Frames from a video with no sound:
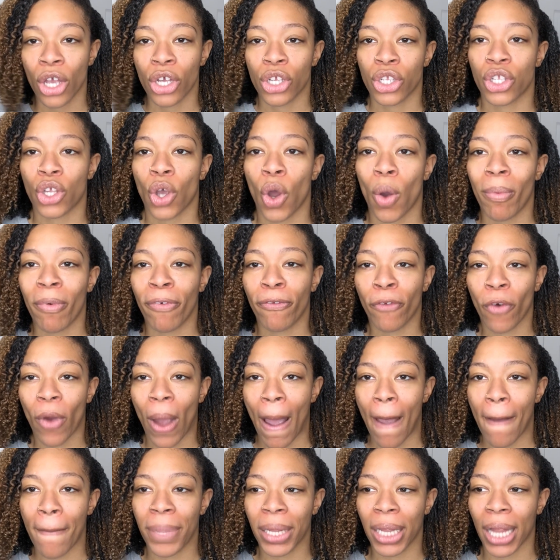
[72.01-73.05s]
So before
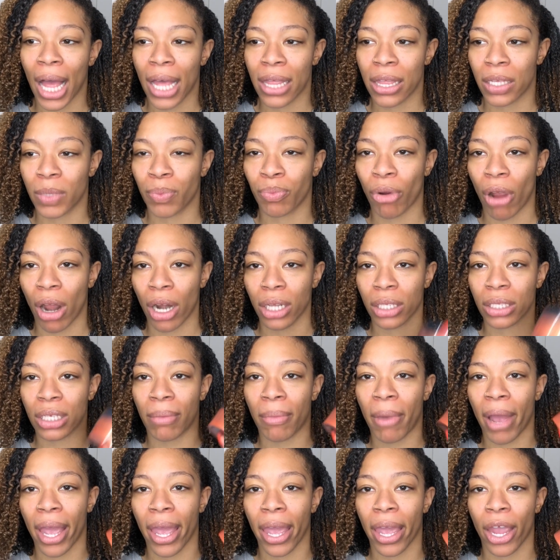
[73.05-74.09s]
I apply this product to
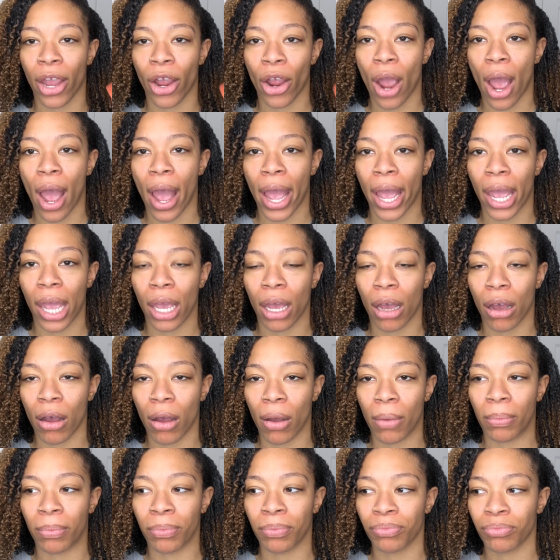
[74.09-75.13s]
my hair, I
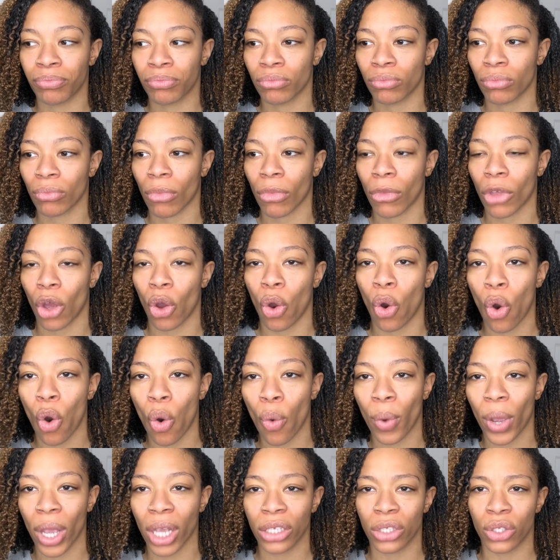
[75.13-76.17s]

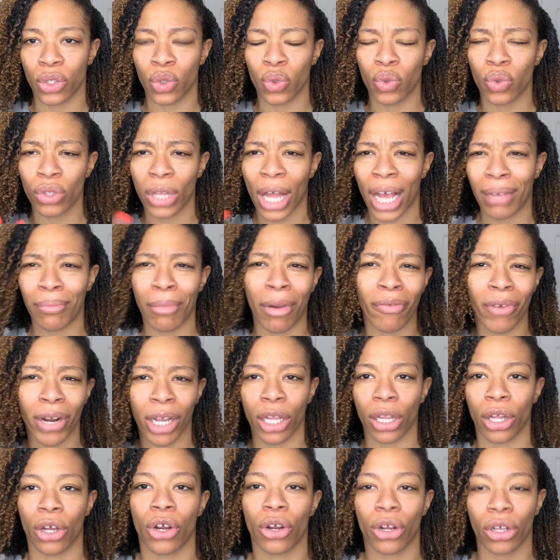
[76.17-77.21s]
always do like my
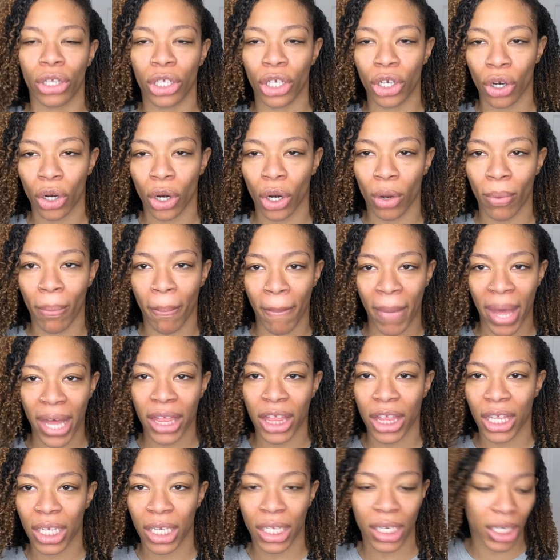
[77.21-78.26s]
regular curly girl
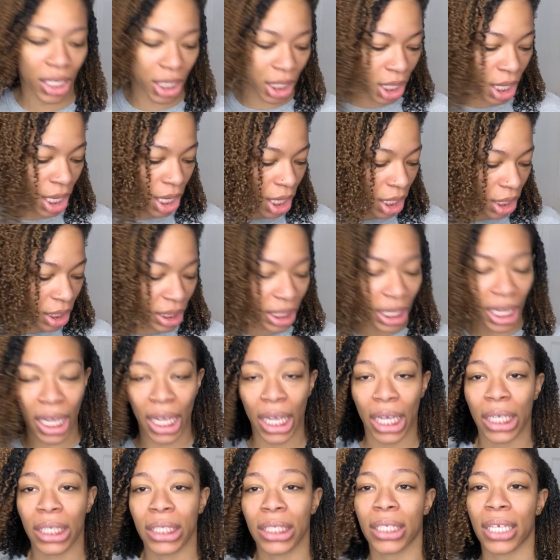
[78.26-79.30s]
method
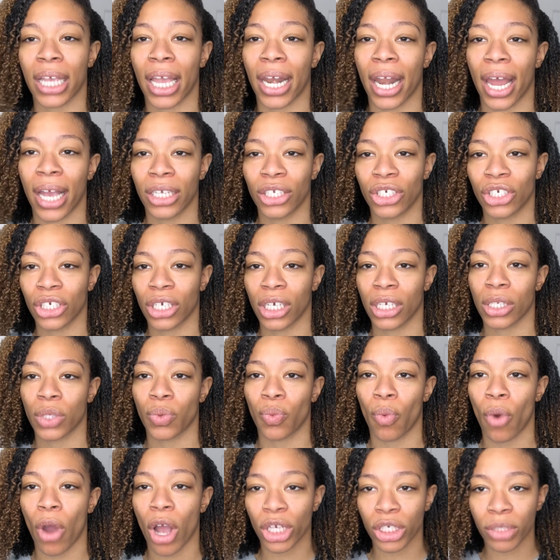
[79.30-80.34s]
things, and I just
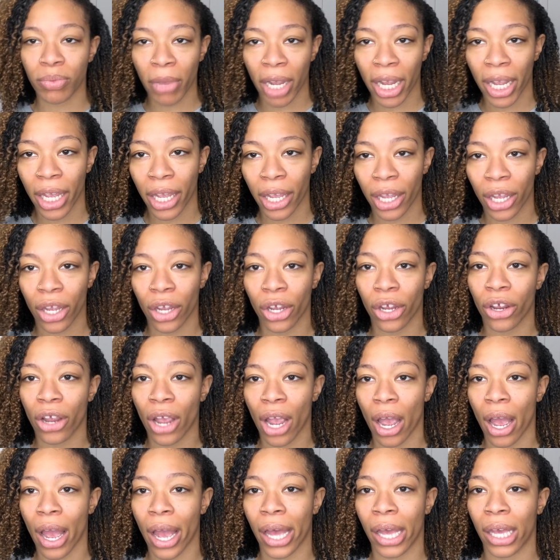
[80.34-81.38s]
wash my hair.
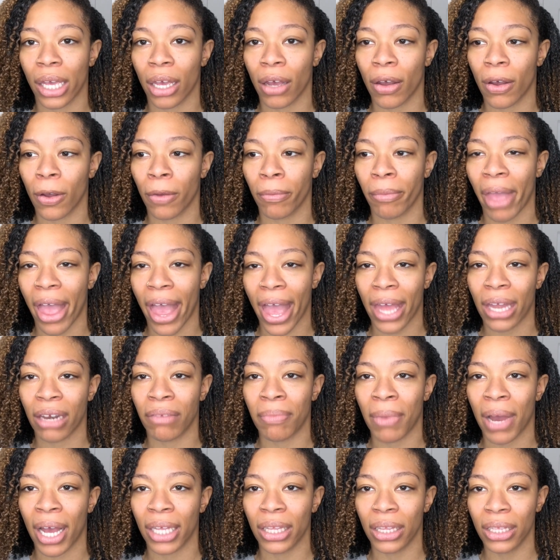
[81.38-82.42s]
I add
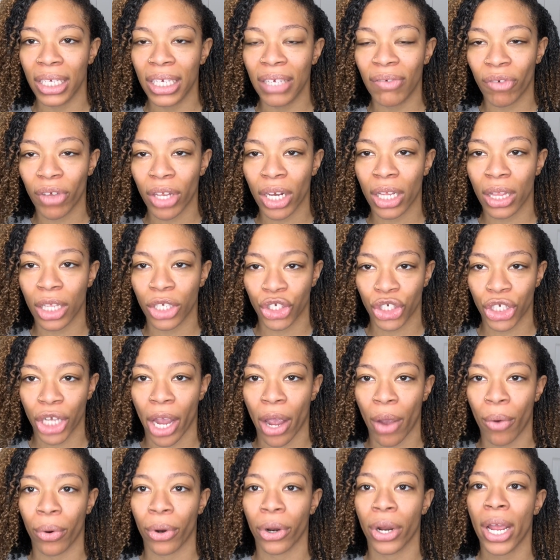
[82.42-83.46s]
my leave-in in the
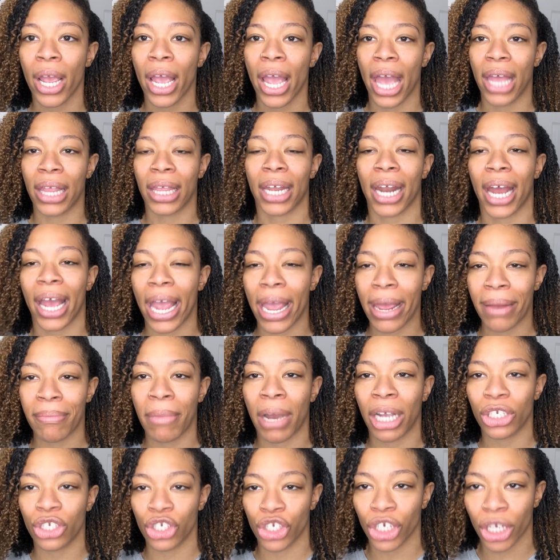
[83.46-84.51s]
shower, and then I add
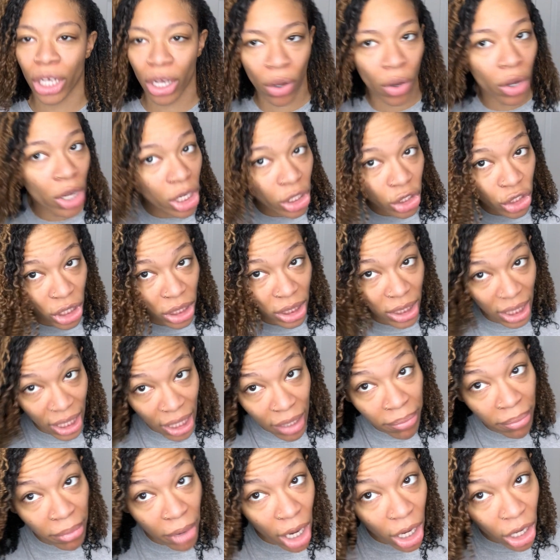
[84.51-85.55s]
my gel just to
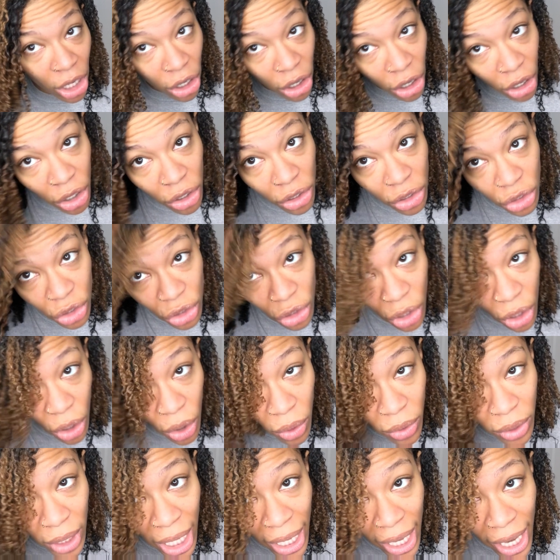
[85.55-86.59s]
give my curls, you
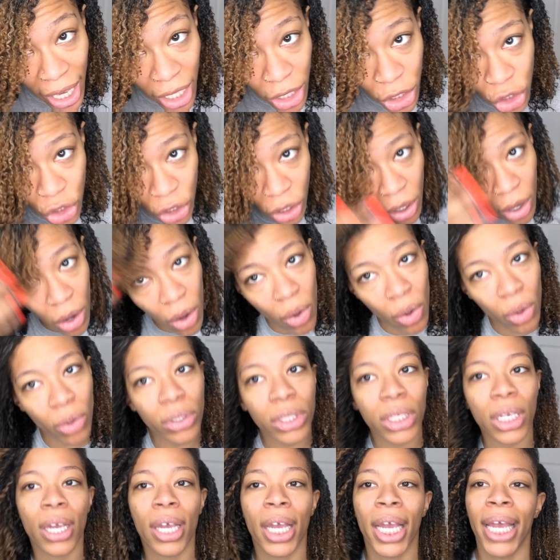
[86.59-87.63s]
know, that extra
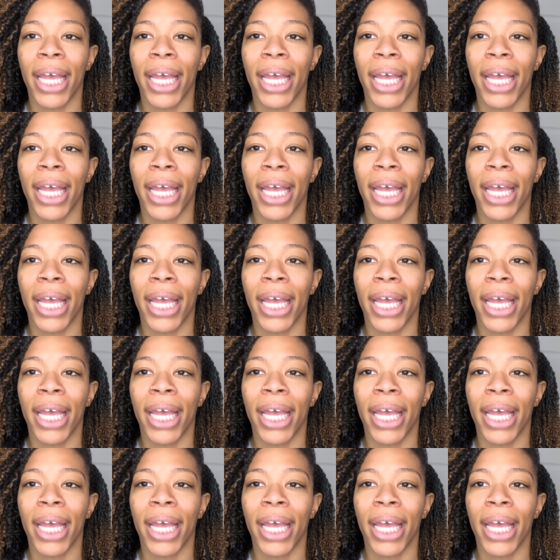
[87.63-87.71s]
hold.